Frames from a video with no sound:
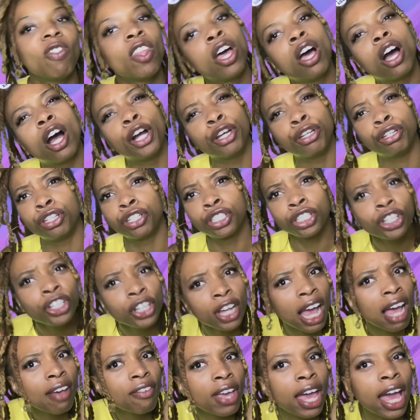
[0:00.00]
Are you sure you
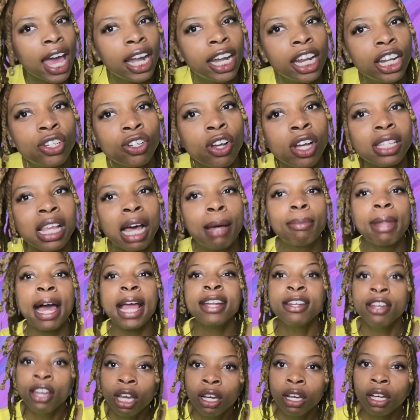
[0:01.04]
haven't had any drugs? I'm like,
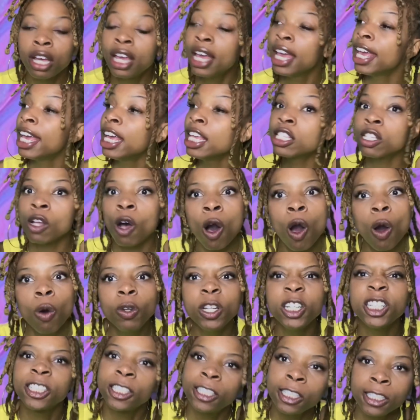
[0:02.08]
nigga, it's only
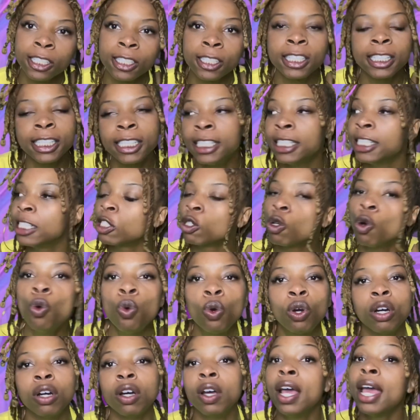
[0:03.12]
shisha in this
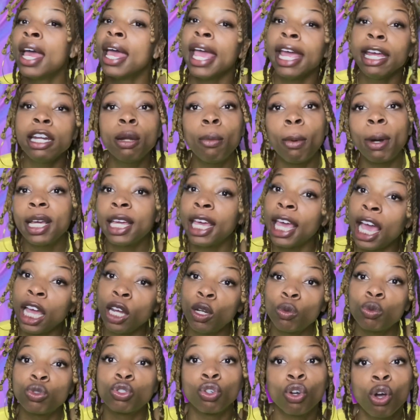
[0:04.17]
hookah. Ain't nobody had
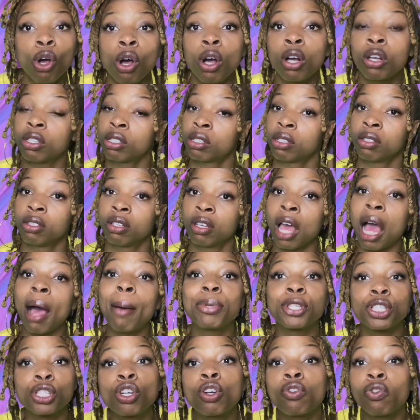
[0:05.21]
no drugs. I'm
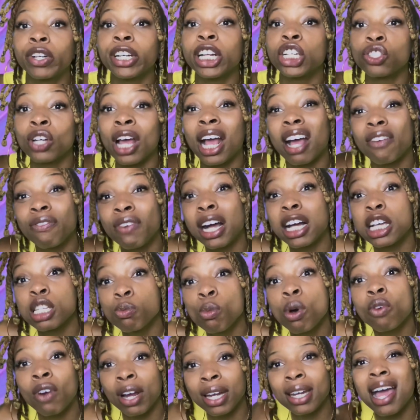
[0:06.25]
still running track. If I could
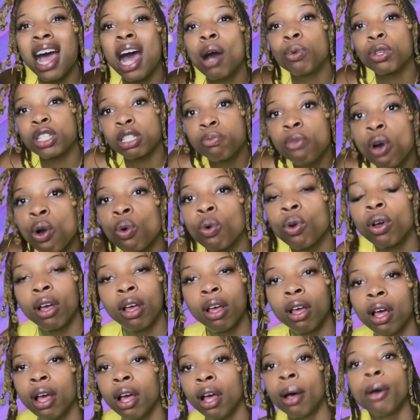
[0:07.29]
smoke right now, I would smoke.
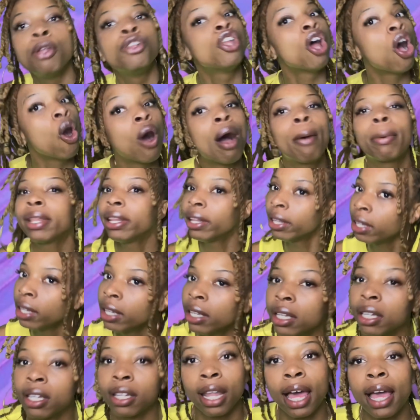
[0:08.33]
No, I'm clean.
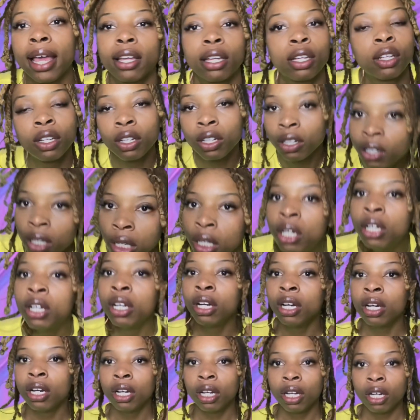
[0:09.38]
Like,
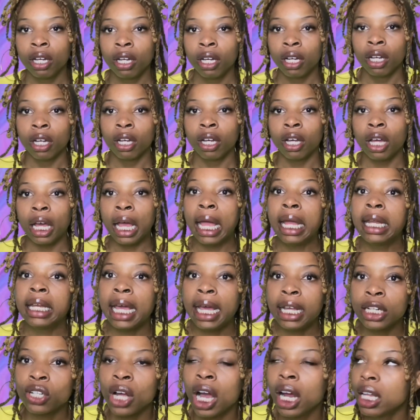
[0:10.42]
and they
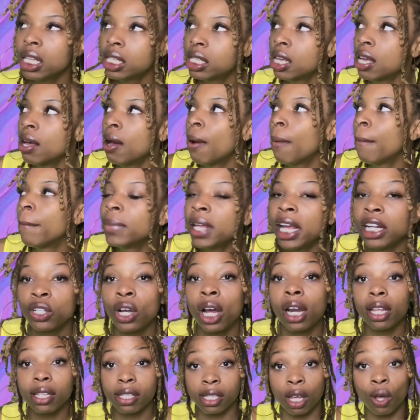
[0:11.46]
tried to tell they tried to
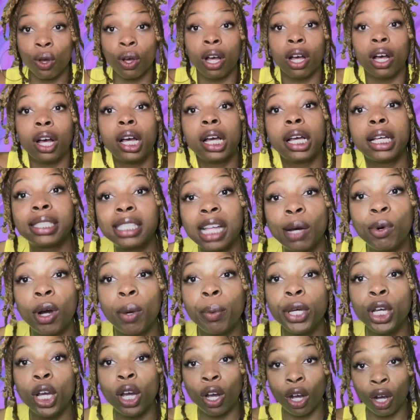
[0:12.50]
tell us that what we
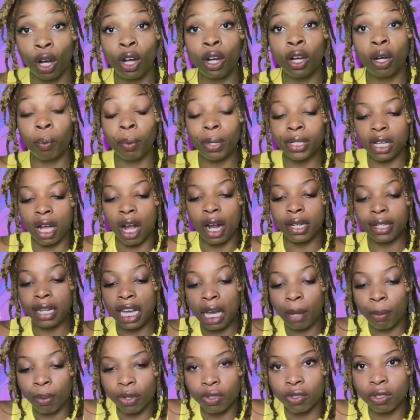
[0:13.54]
heard was our
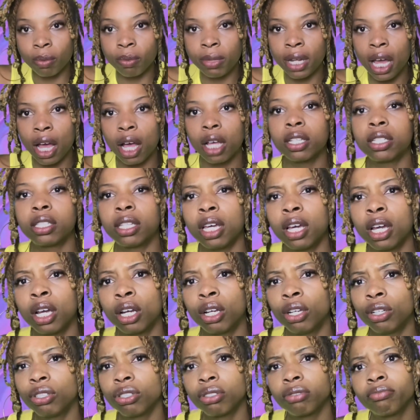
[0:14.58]
neighbors from downstairs
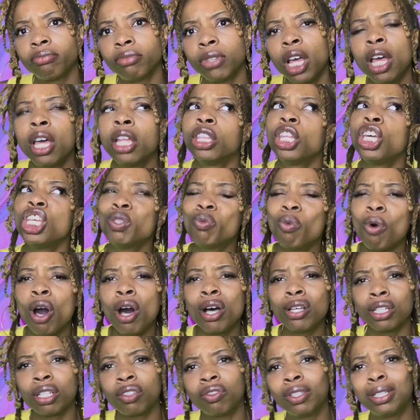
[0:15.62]
these walls
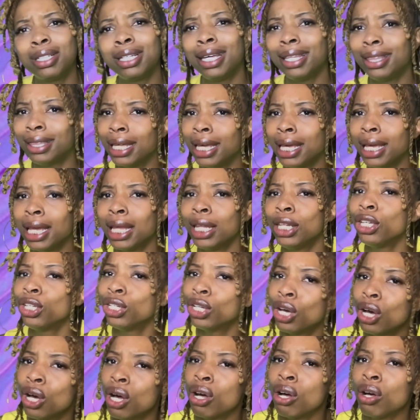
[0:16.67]
are really thin, you
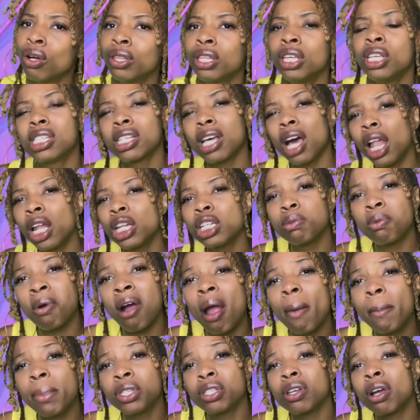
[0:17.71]
know. These college
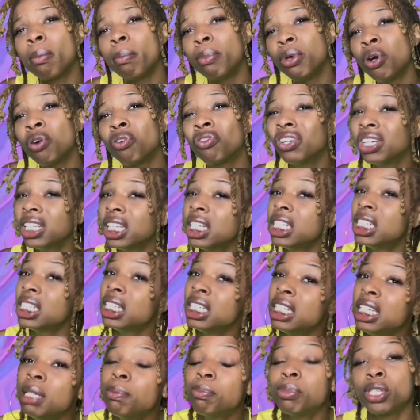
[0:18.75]
apartments are built really
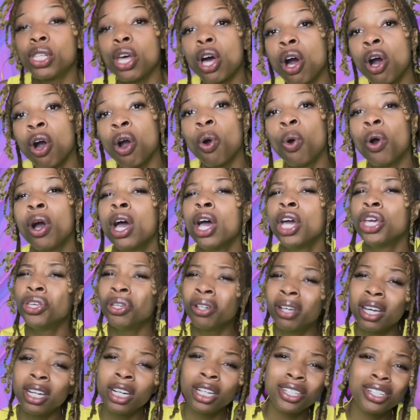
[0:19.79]
cheap, so you
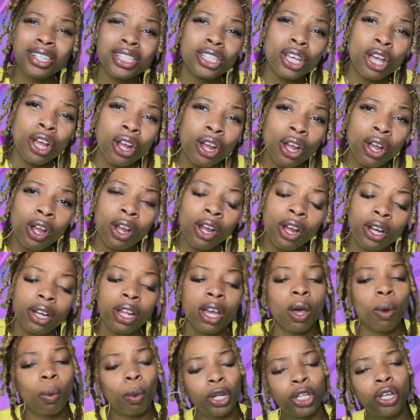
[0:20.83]
could have just heard
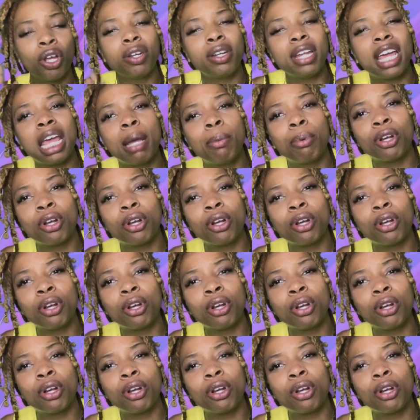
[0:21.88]
one of your neighbors